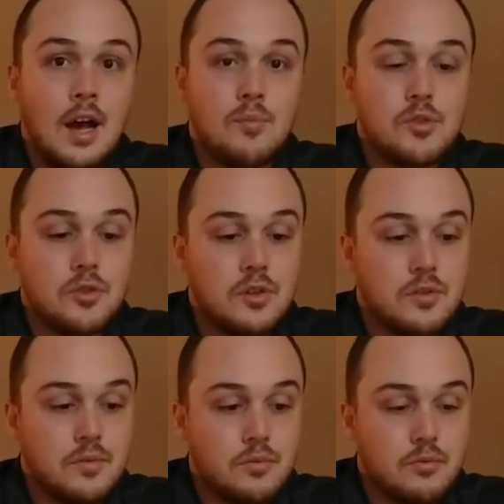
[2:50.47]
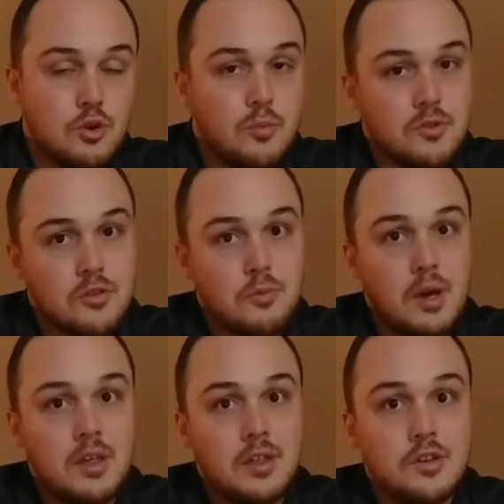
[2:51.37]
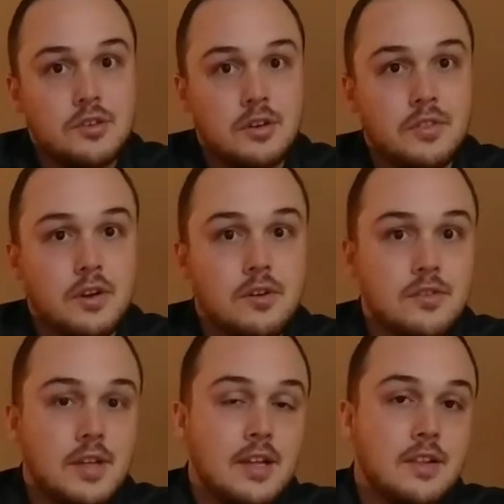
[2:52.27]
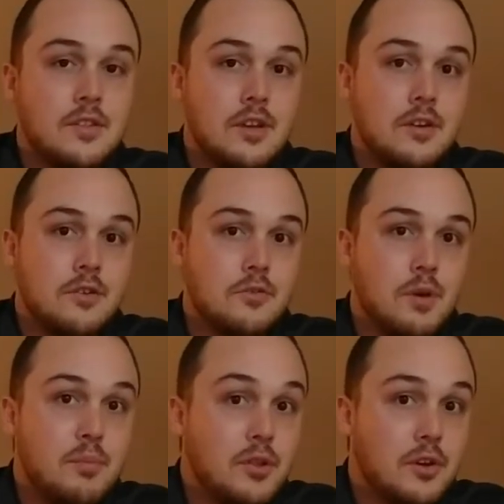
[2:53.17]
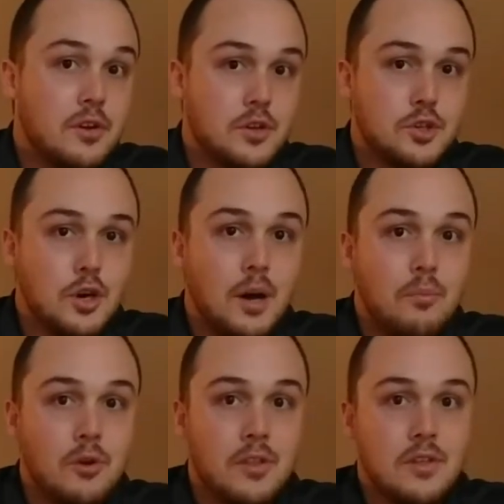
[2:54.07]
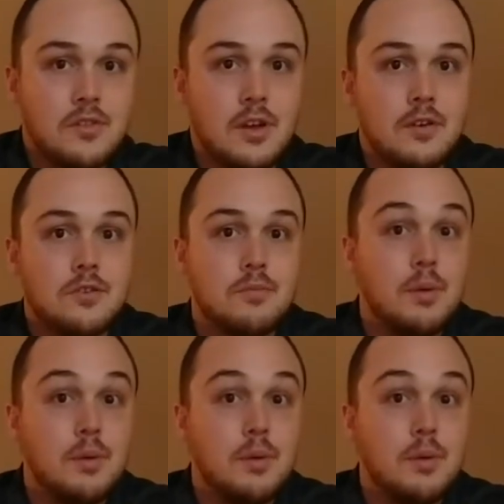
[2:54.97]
So this rumors and speculation out there is that the Senators might be looking to shop one of these centers,